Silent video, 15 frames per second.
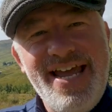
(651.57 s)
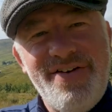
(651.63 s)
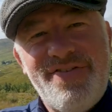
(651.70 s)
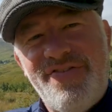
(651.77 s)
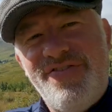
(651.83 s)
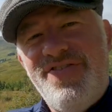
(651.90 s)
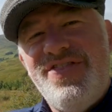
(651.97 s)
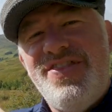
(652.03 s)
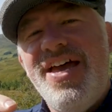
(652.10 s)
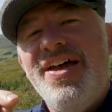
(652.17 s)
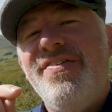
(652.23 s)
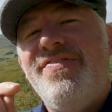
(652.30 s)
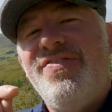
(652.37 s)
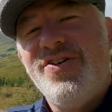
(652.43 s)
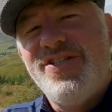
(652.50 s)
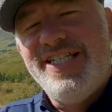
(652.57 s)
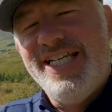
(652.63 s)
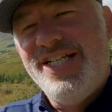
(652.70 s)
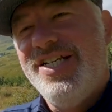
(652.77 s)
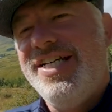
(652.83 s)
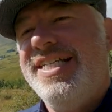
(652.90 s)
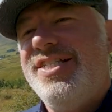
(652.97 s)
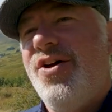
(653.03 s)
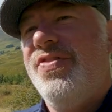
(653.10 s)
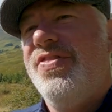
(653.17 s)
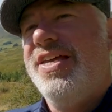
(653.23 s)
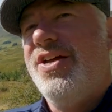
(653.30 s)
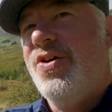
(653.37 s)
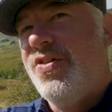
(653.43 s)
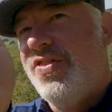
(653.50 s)
if the footage is on
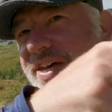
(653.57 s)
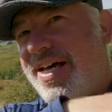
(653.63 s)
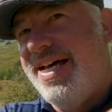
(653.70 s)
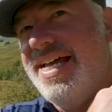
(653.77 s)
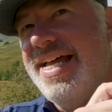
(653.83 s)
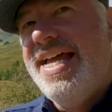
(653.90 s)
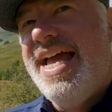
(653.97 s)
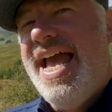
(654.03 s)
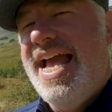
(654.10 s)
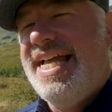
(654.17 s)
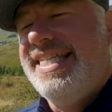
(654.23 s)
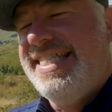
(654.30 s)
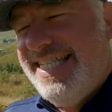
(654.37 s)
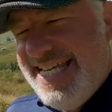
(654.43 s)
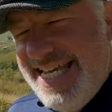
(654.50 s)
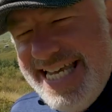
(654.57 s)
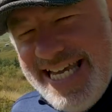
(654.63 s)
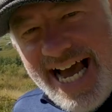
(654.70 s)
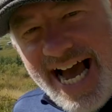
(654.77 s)
the other SD